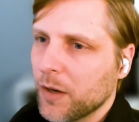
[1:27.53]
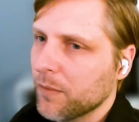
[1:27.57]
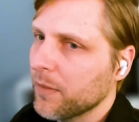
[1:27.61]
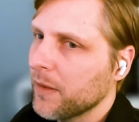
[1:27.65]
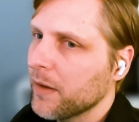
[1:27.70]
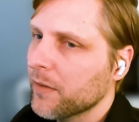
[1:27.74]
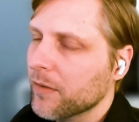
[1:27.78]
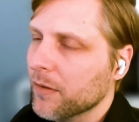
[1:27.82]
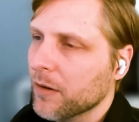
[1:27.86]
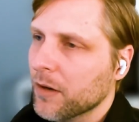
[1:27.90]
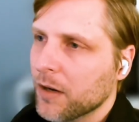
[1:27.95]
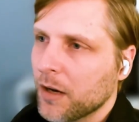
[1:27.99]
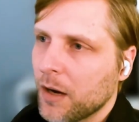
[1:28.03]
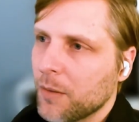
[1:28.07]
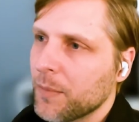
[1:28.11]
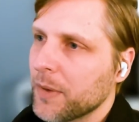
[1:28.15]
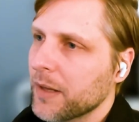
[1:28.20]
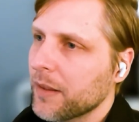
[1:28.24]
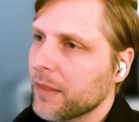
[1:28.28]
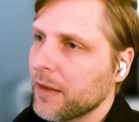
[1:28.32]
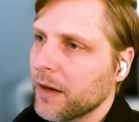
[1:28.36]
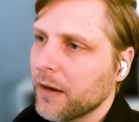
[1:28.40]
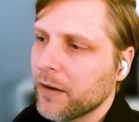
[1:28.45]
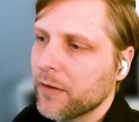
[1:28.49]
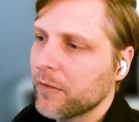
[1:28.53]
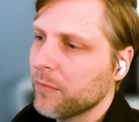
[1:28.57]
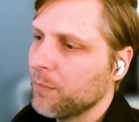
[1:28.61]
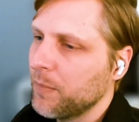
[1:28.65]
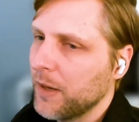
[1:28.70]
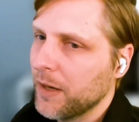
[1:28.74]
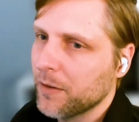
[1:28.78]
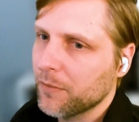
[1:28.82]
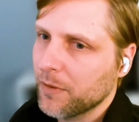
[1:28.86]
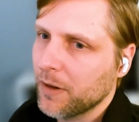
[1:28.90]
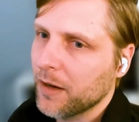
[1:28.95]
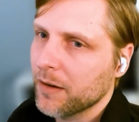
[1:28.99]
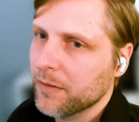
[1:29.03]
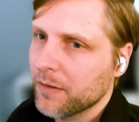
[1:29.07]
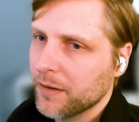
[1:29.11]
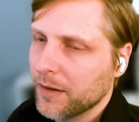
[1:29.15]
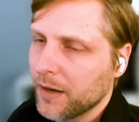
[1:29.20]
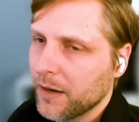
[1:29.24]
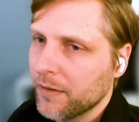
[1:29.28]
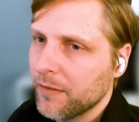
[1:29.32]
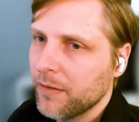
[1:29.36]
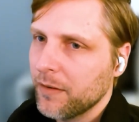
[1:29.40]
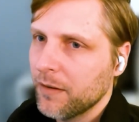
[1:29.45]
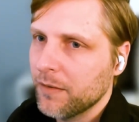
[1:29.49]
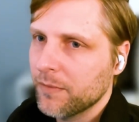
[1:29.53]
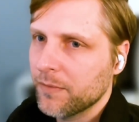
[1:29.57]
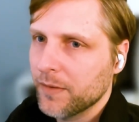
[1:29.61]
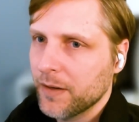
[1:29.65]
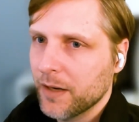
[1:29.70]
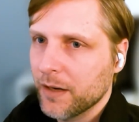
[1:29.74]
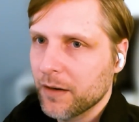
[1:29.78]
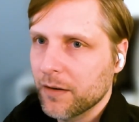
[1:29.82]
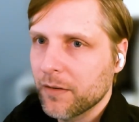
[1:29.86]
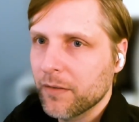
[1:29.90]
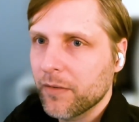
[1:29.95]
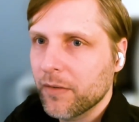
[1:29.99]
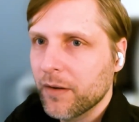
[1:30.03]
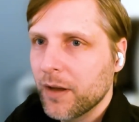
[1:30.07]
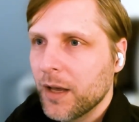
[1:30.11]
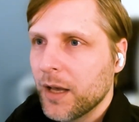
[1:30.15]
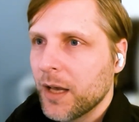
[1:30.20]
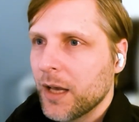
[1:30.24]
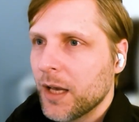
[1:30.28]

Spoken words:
These are common things been around in IT for years.